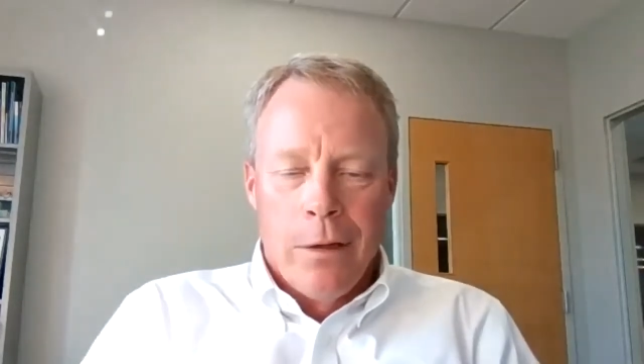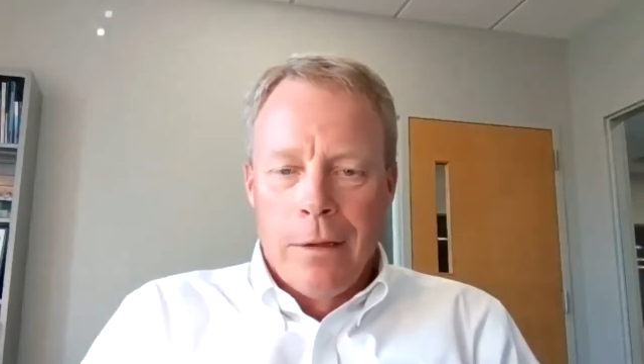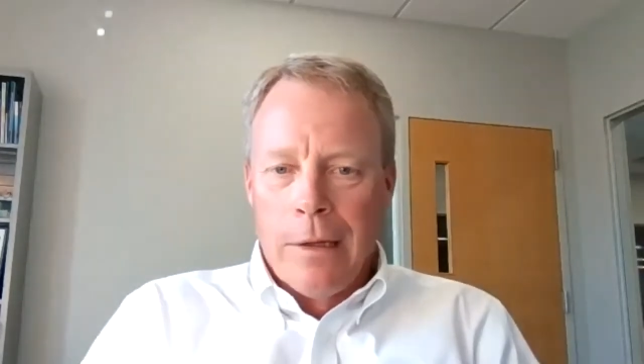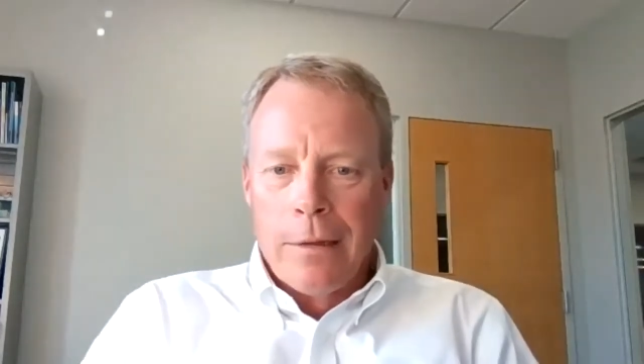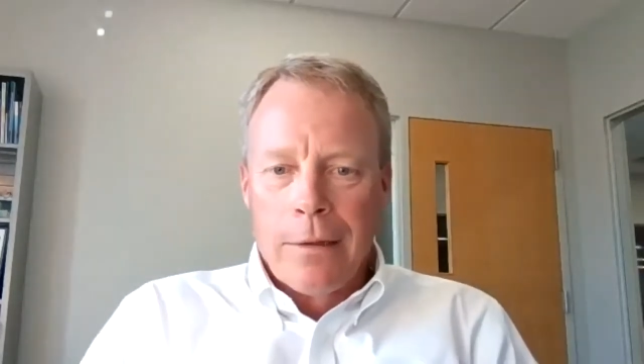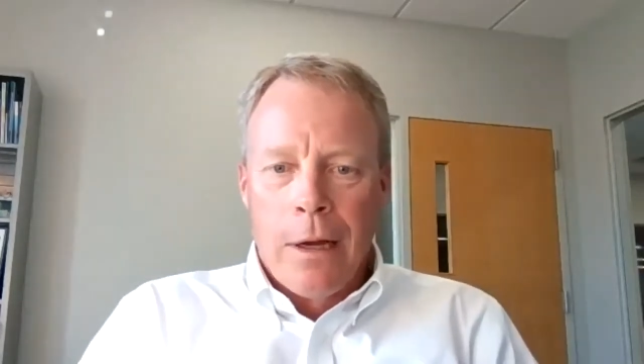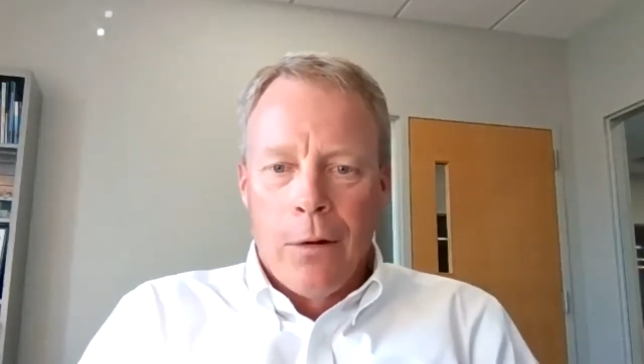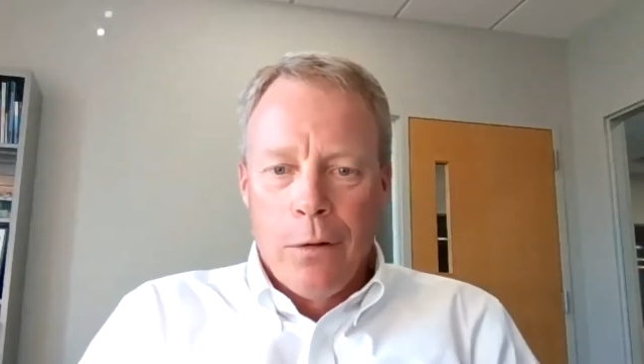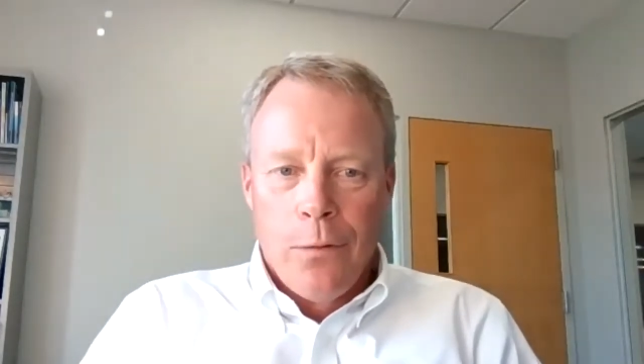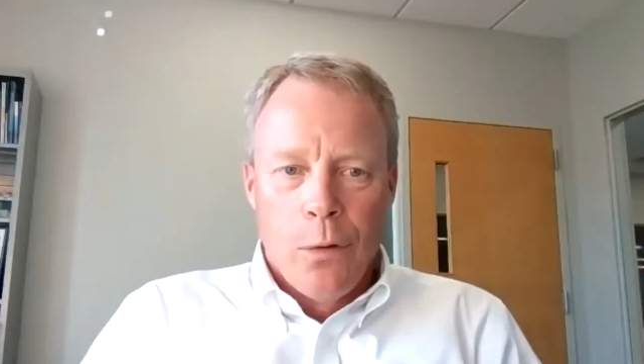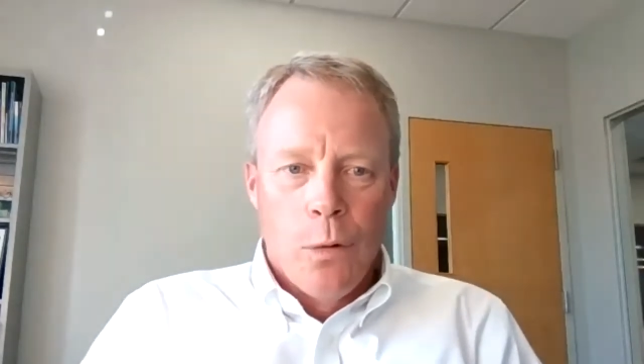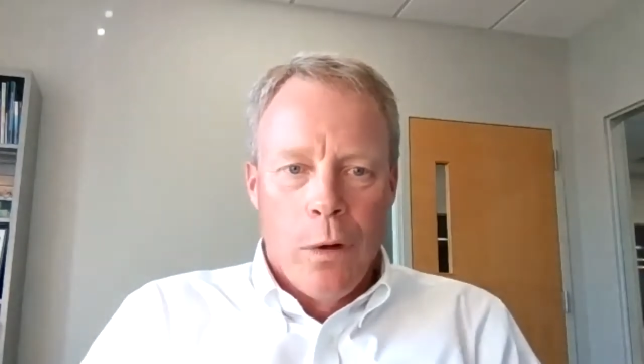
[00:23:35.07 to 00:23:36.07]
discount,
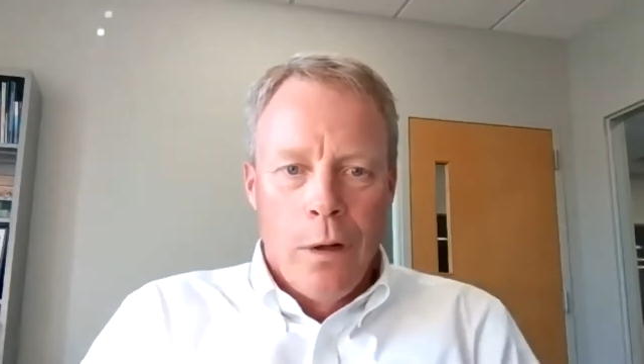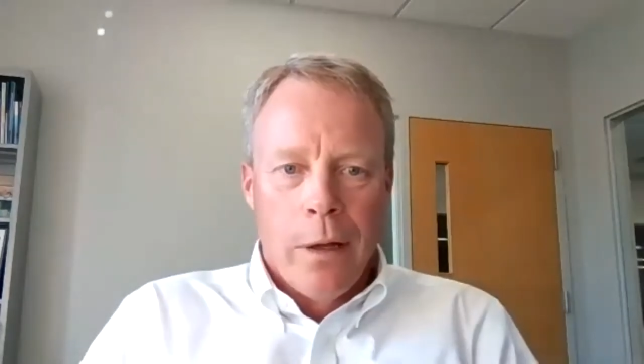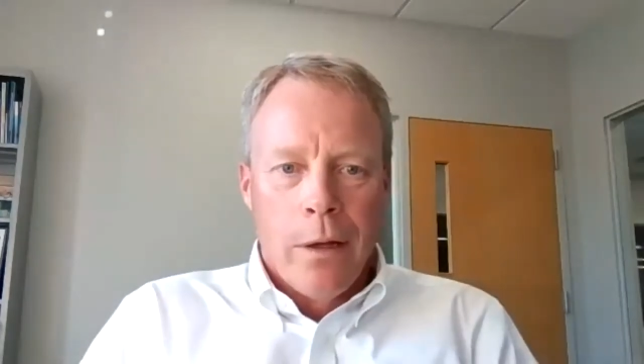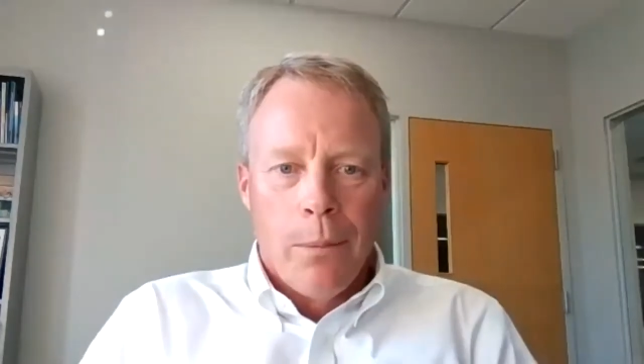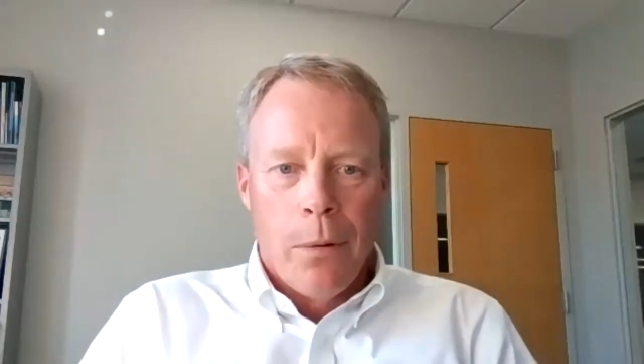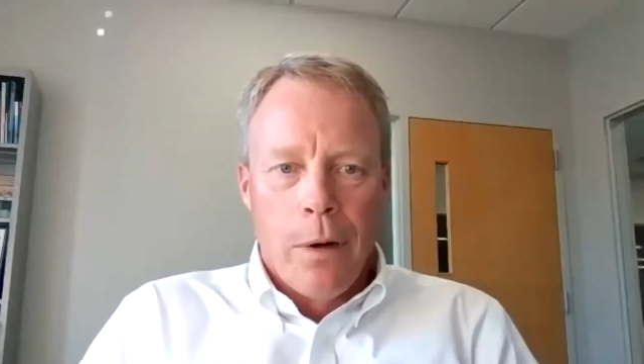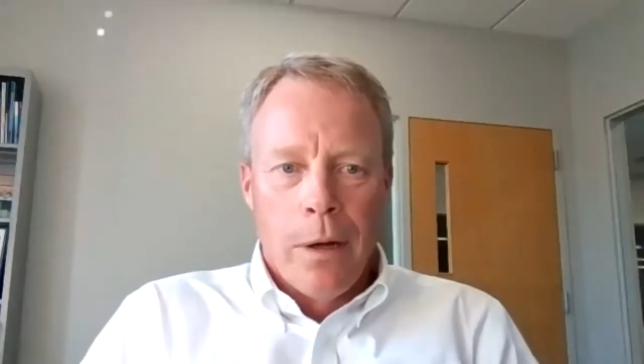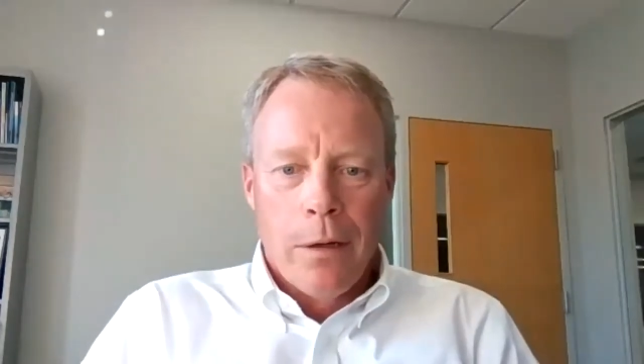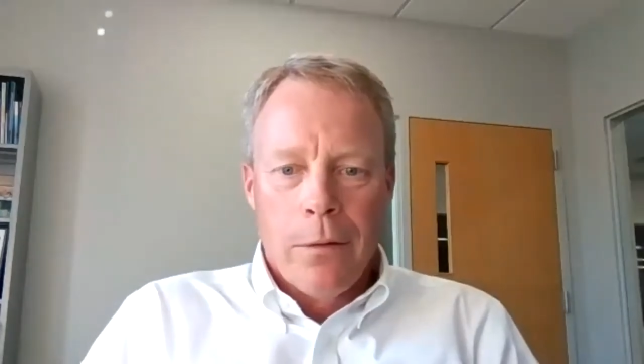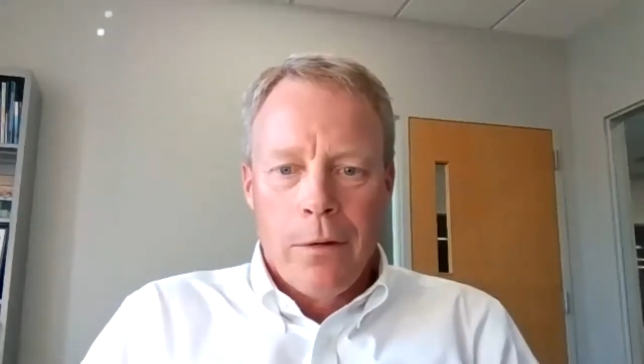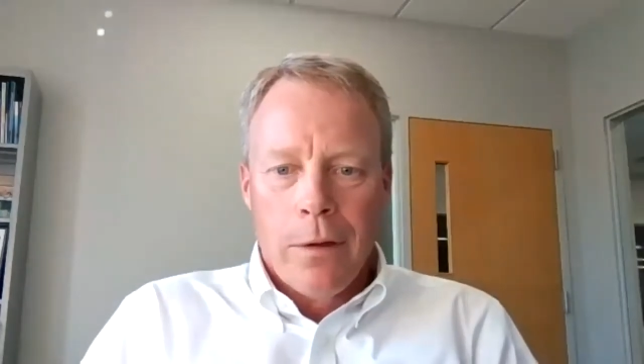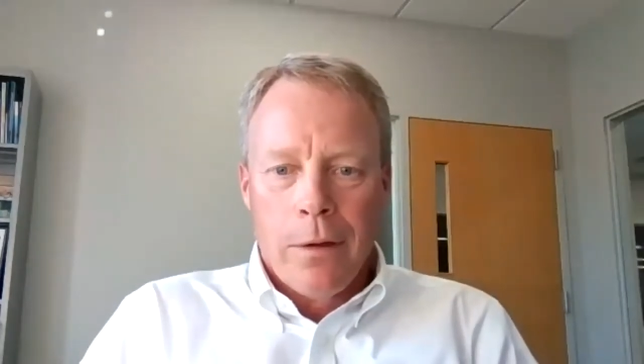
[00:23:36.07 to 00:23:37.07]
if you will, on the
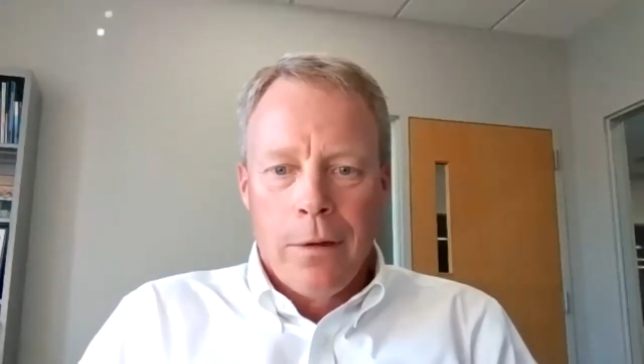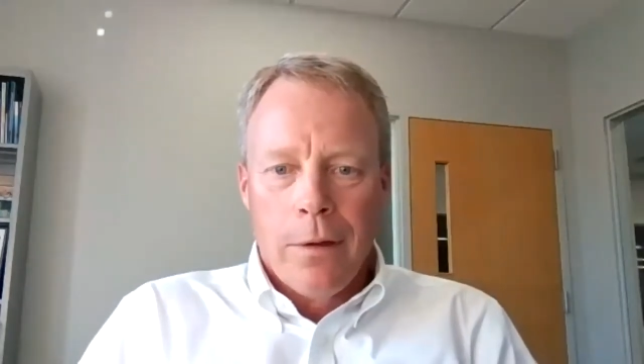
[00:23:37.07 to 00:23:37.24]
product that